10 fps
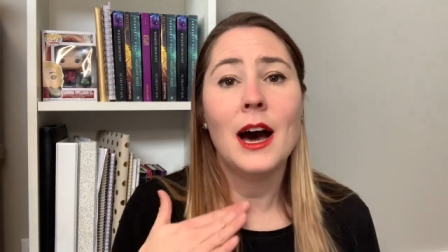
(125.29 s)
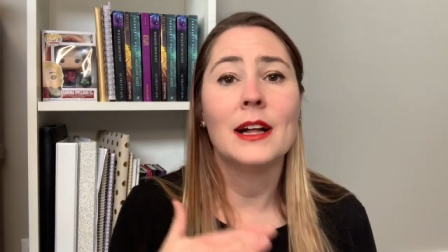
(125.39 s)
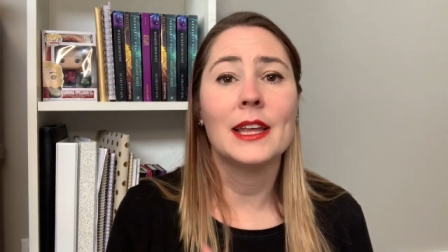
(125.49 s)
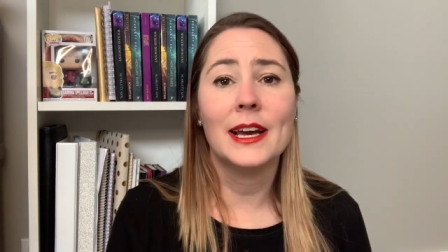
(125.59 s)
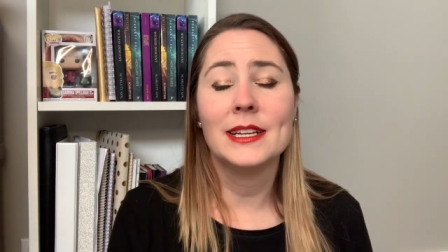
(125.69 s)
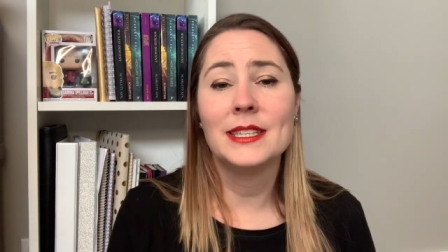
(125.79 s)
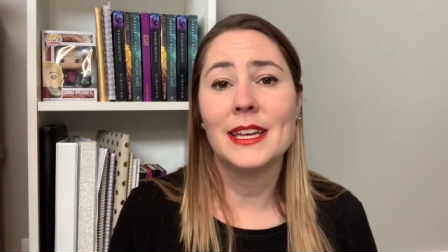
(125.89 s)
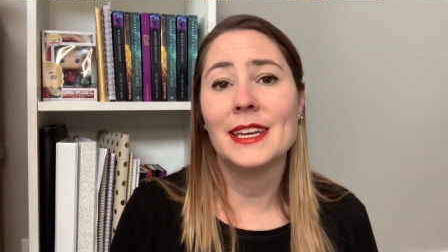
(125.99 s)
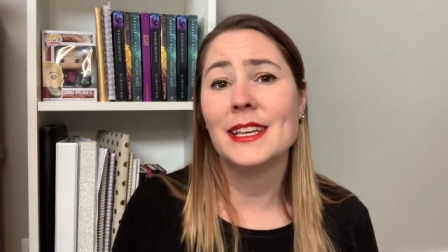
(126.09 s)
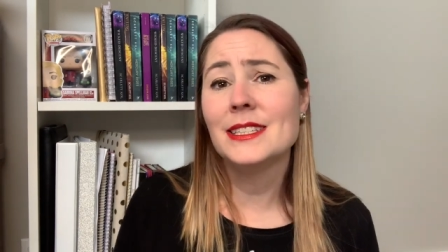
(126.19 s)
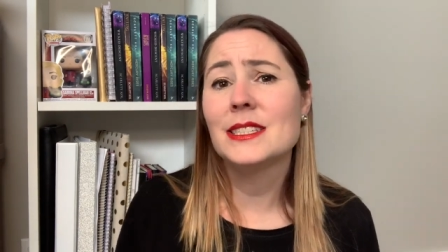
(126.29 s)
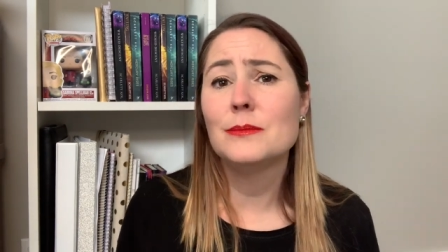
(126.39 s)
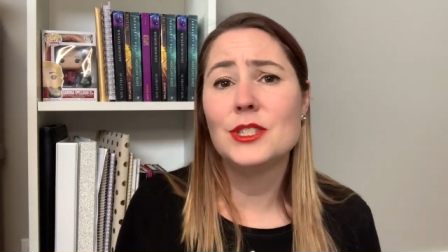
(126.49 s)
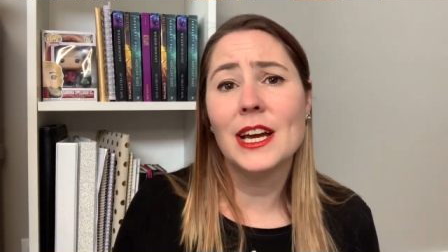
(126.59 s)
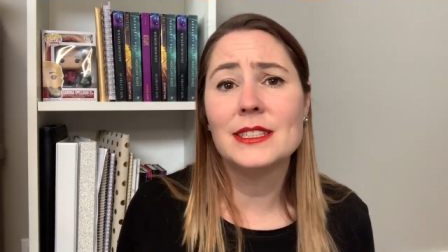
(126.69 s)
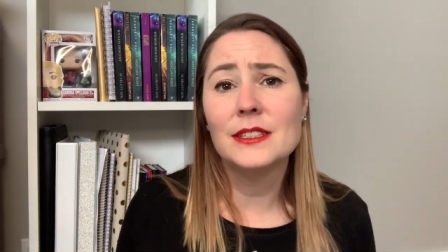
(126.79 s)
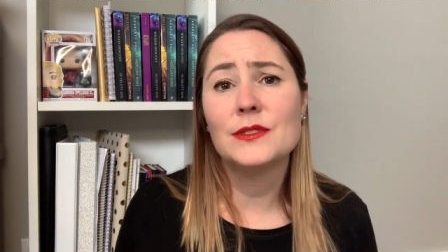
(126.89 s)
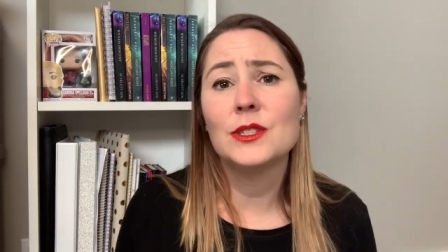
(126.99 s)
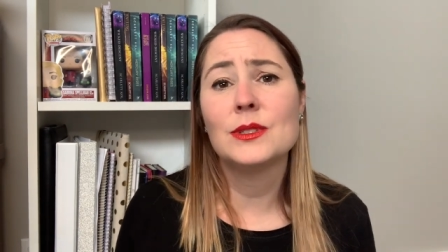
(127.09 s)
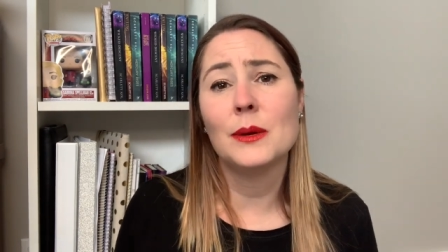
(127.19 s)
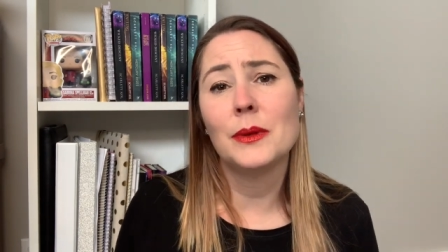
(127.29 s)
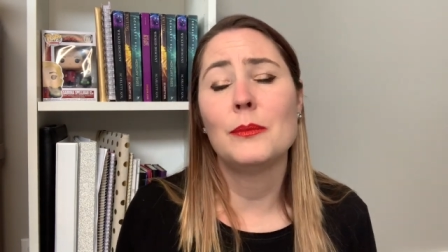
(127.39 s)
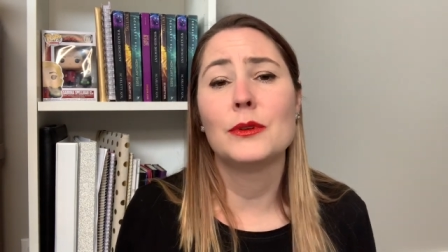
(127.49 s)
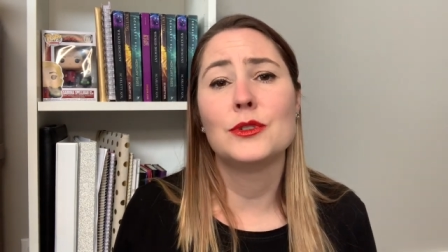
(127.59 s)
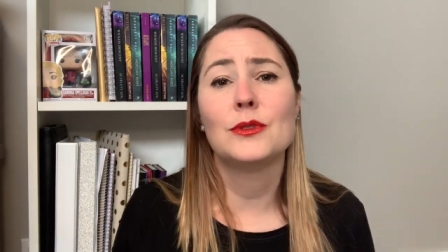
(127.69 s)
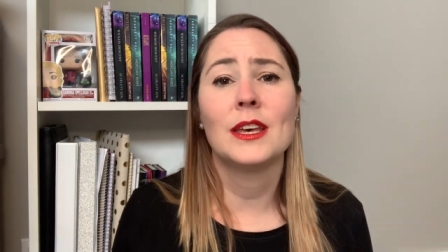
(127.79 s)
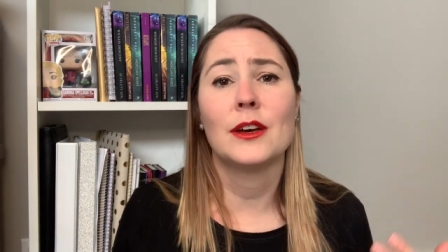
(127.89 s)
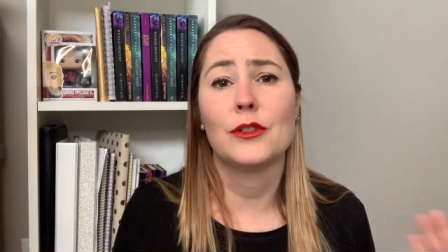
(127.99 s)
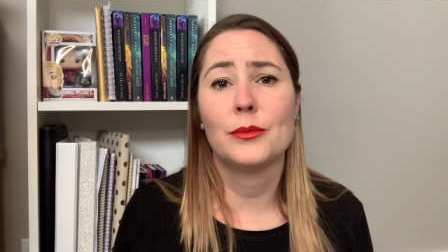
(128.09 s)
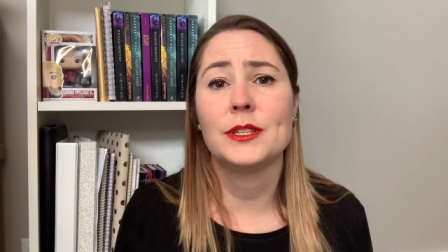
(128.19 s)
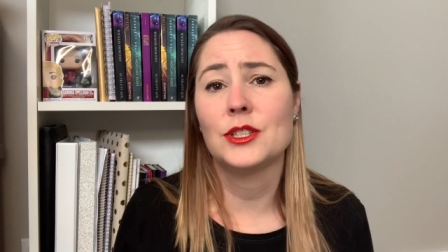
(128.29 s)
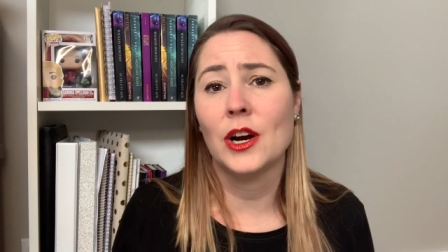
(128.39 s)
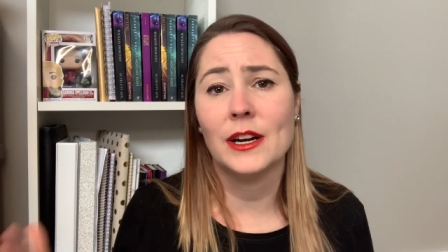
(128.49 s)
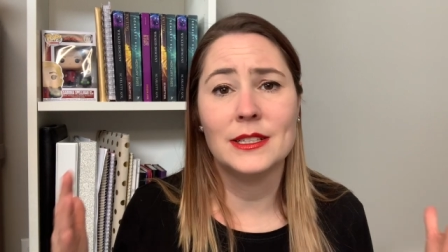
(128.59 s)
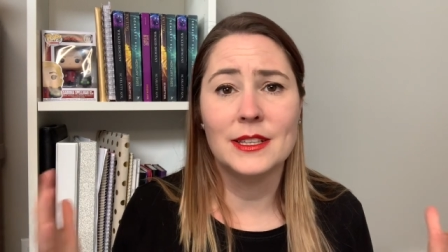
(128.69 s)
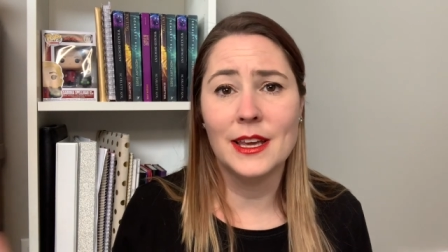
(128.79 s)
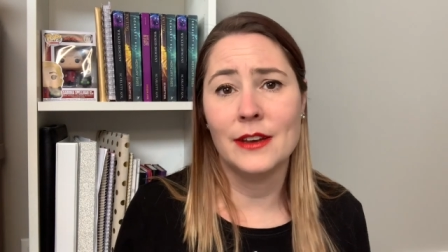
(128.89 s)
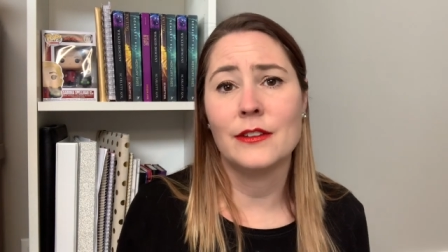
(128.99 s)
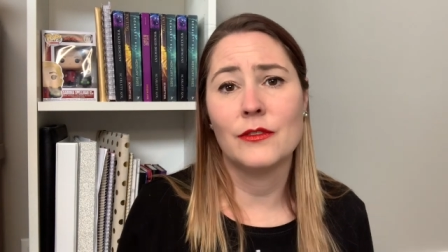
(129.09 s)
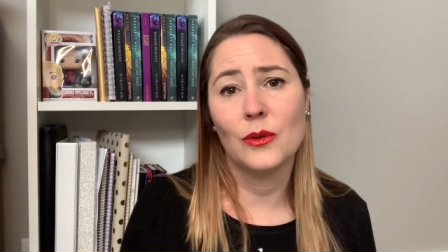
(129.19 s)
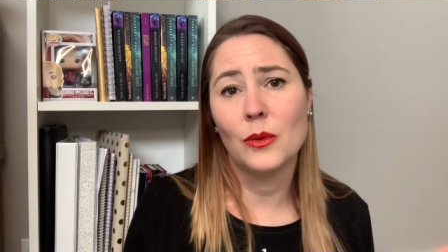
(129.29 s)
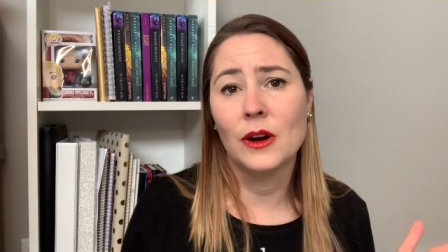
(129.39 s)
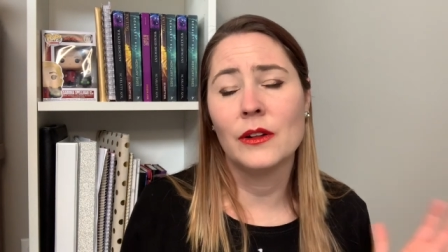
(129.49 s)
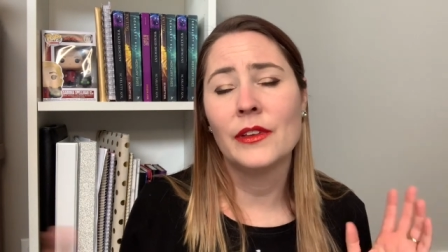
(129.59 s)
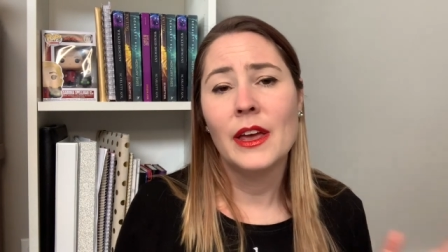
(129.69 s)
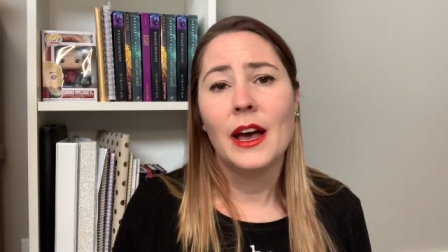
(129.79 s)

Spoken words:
Like I said, it is subjective. So some people do think a 3-star is the end of the world.